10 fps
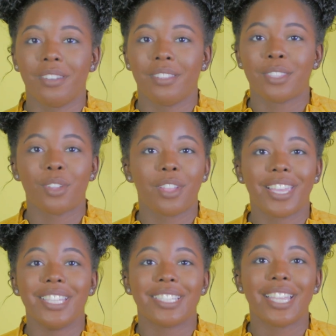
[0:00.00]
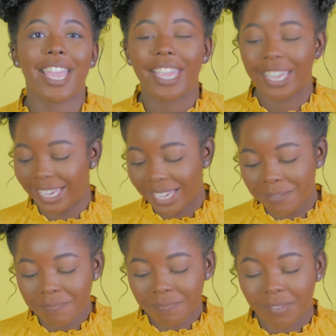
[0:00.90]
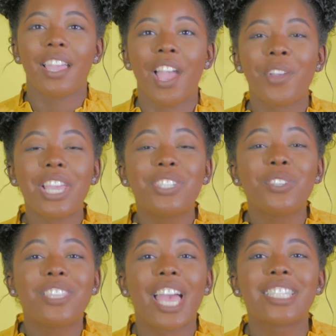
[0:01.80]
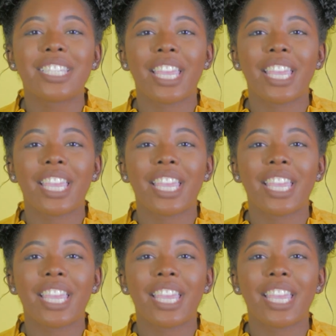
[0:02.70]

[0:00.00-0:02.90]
That's all I can say. Okay, so that's